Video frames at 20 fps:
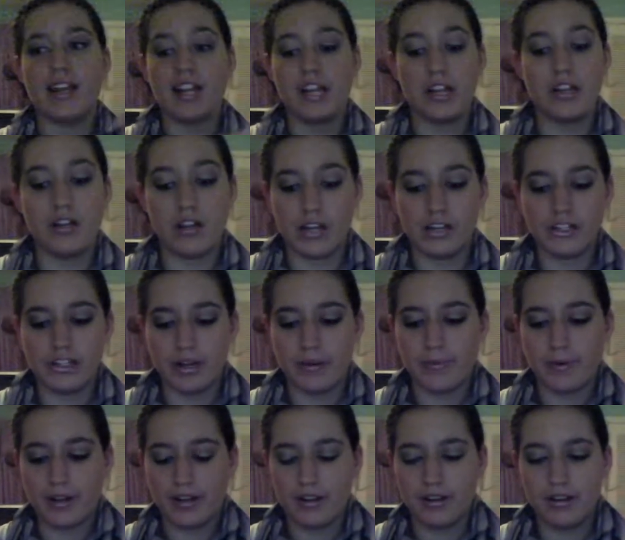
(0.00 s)
and I could not
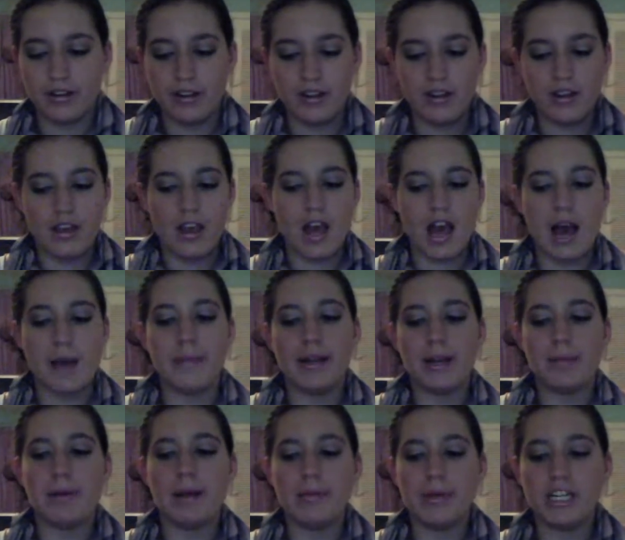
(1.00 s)
sharpen it. I
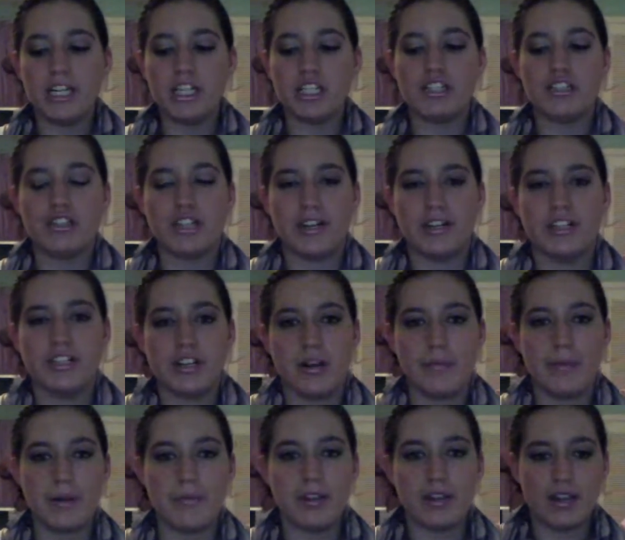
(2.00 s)
mean, I probably could have tried to
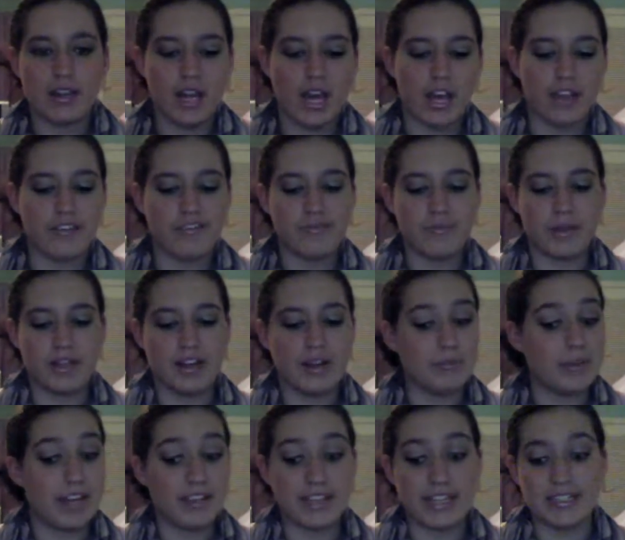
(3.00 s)
sharpen it with a knife, but
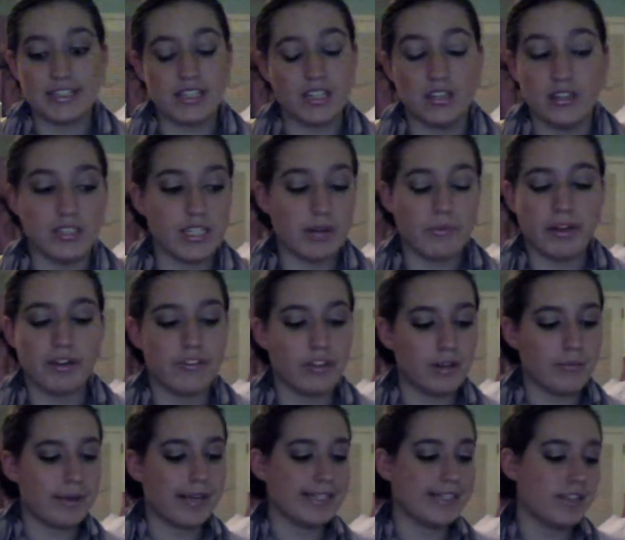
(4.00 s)
I'm not that skilled. I would have
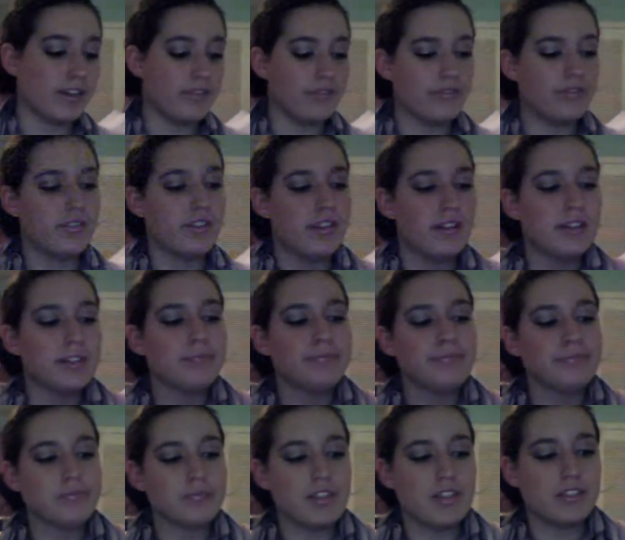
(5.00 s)
hurt myself.
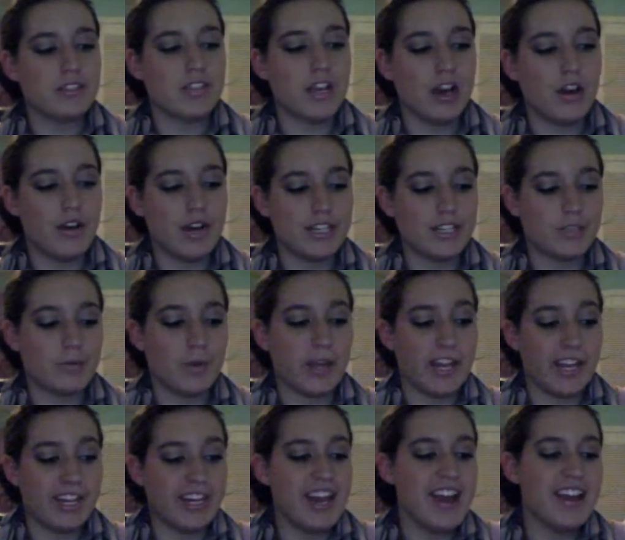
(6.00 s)
So I just
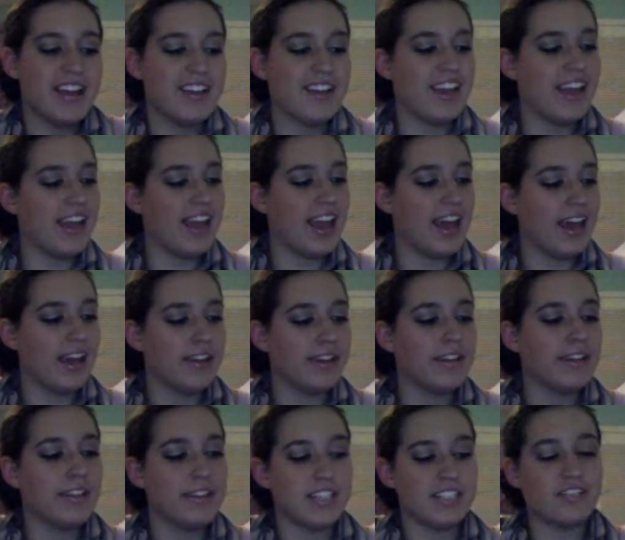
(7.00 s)
waited,
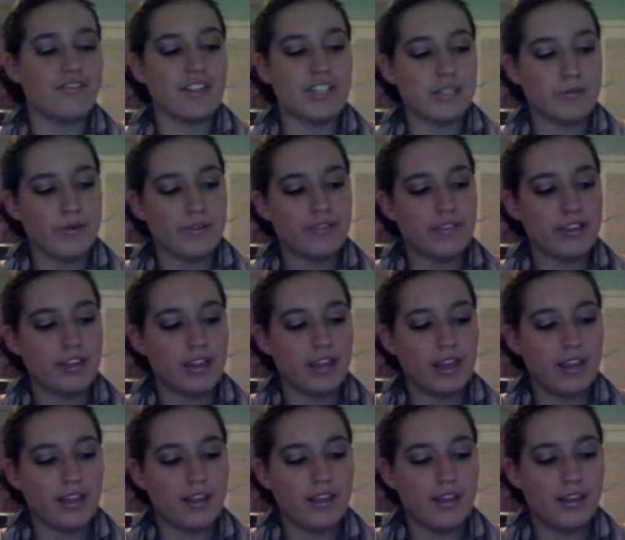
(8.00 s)
and this fits
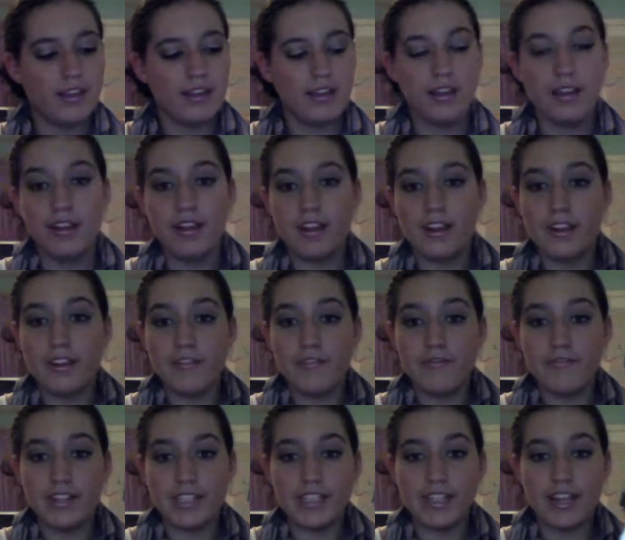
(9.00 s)
perfectly.
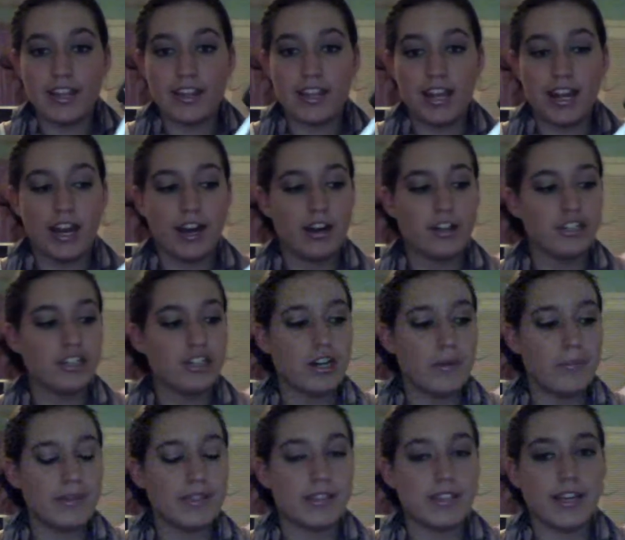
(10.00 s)
Fits in there,
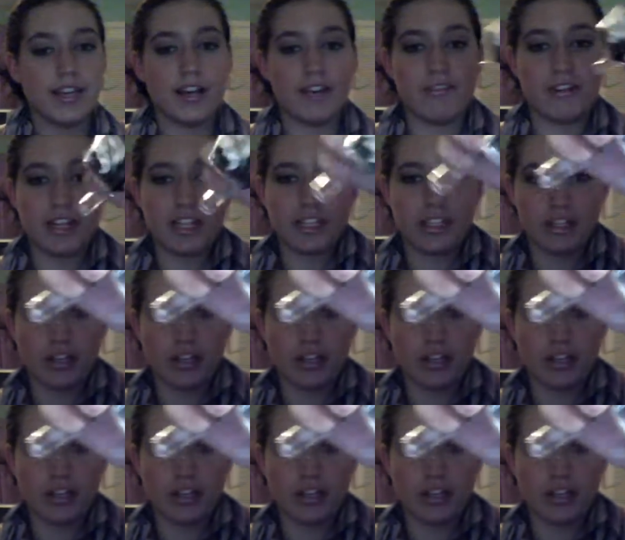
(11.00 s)
sharpens it. I've already